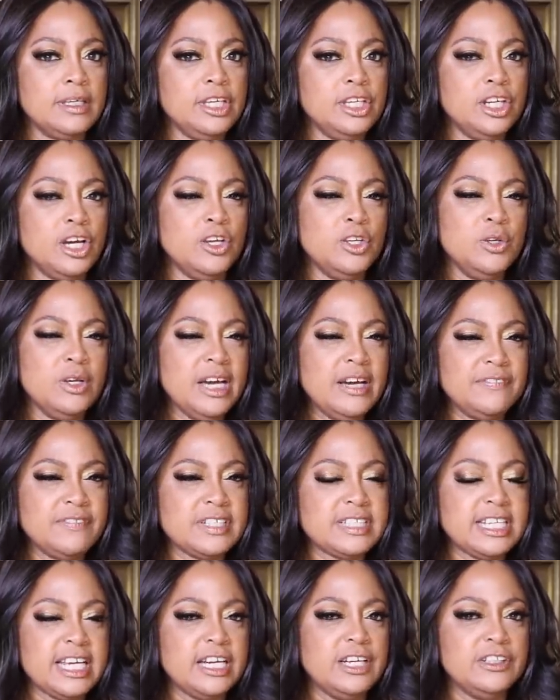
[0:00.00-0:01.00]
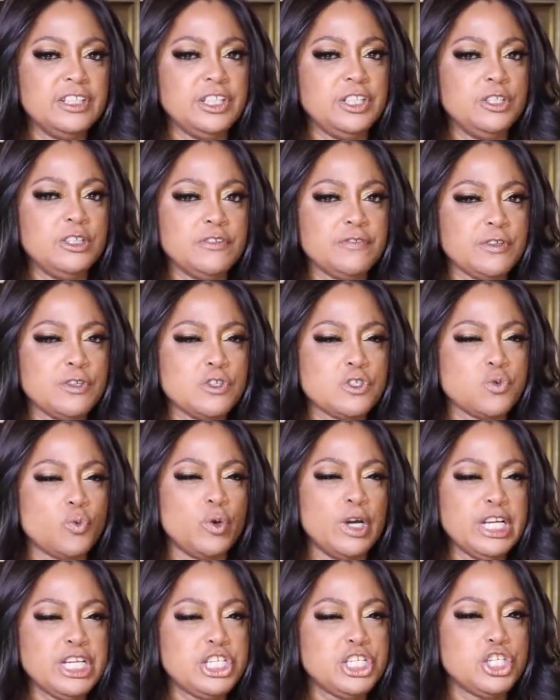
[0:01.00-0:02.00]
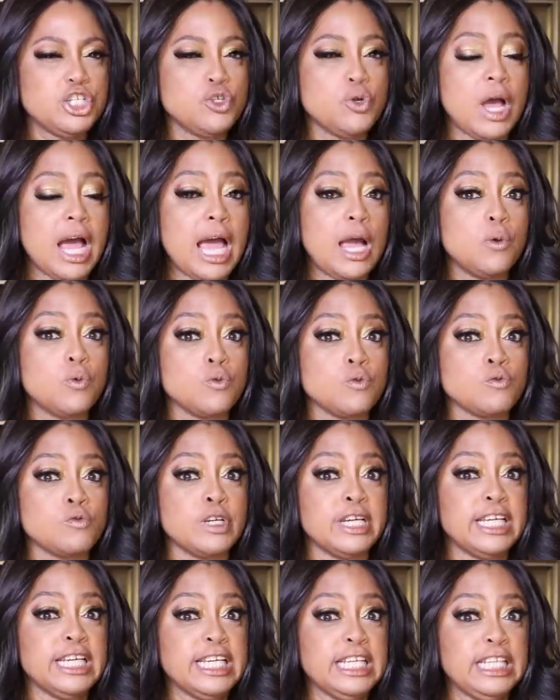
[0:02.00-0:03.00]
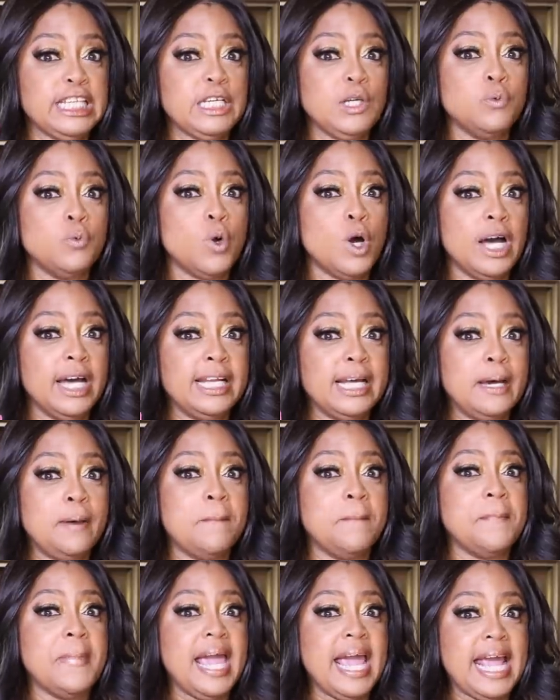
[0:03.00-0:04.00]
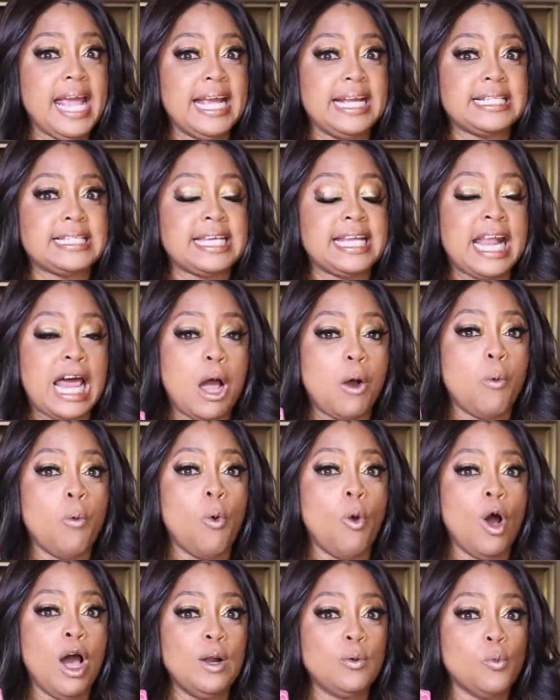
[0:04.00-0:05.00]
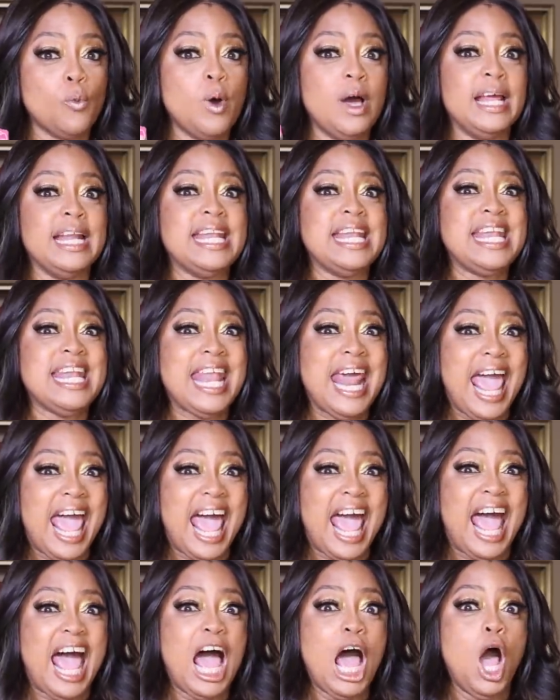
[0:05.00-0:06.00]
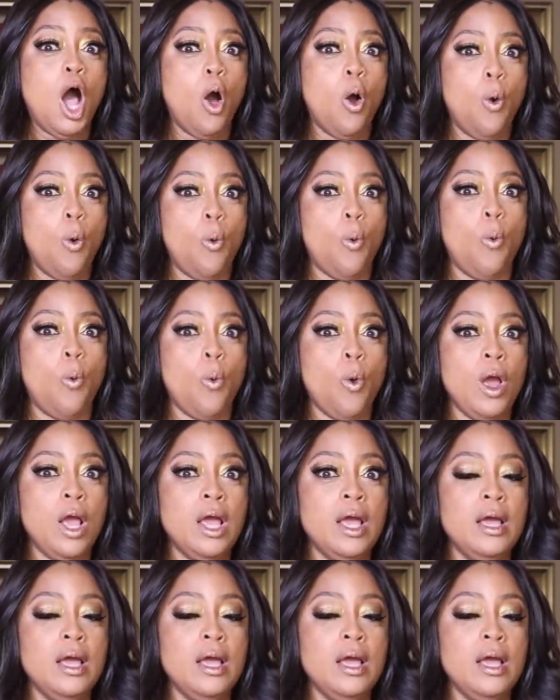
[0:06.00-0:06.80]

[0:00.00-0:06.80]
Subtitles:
You know, you have to tell the universe what you, I really want a mate and I want one now.